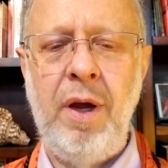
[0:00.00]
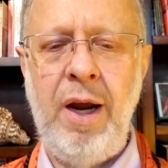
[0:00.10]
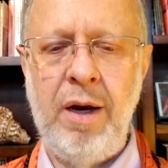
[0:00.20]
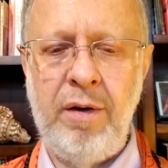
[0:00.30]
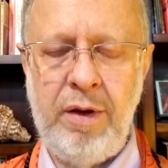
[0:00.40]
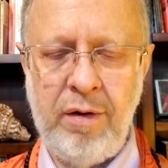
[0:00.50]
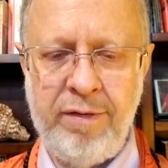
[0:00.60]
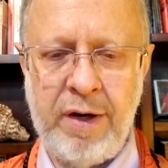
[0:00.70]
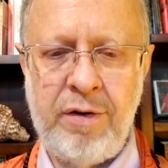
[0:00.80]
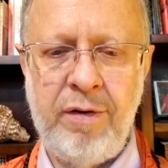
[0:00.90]
and the
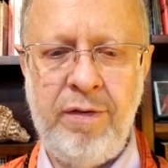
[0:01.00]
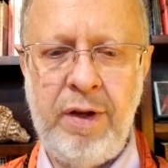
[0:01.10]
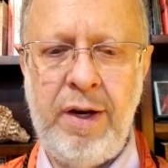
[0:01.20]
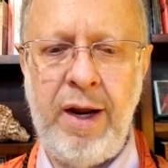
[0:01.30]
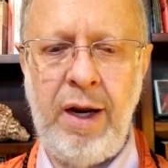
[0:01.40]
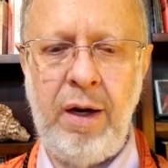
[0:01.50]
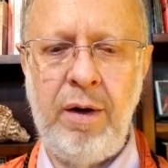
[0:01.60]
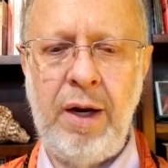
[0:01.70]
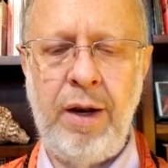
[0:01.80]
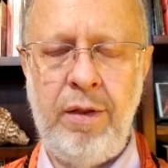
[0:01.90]
events of the day,
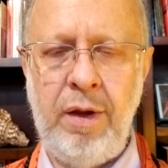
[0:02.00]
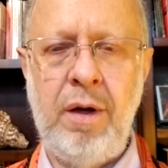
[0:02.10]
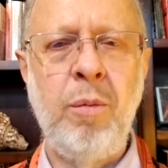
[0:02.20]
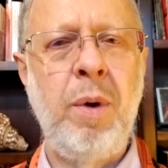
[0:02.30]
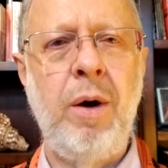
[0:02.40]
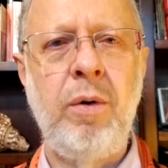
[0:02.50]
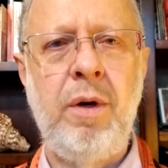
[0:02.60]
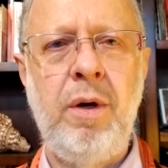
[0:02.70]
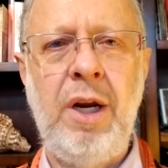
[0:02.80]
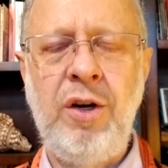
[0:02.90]
and think about
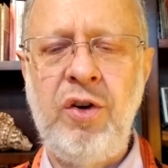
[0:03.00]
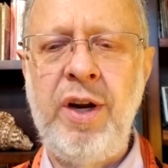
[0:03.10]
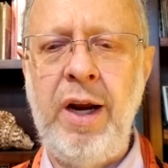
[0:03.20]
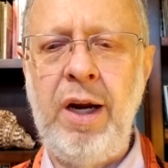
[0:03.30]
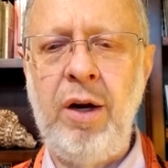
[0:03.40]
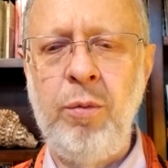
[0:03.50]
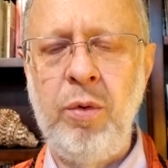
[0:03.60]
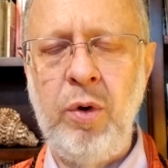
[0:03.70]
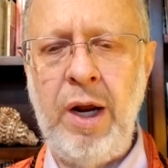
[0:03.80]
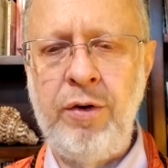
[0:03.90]
each day
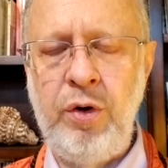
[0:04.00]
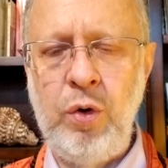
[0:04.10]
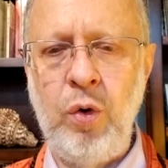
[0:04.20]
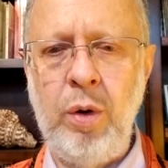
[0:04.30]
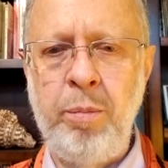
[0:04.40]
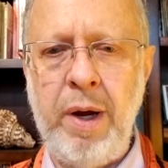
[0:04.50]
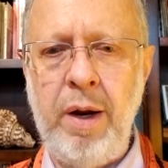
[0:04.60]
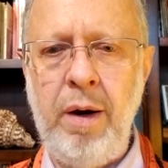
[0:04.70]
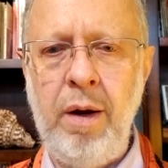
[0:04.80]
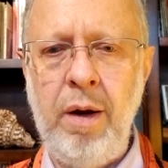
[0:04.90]
as you go to bed.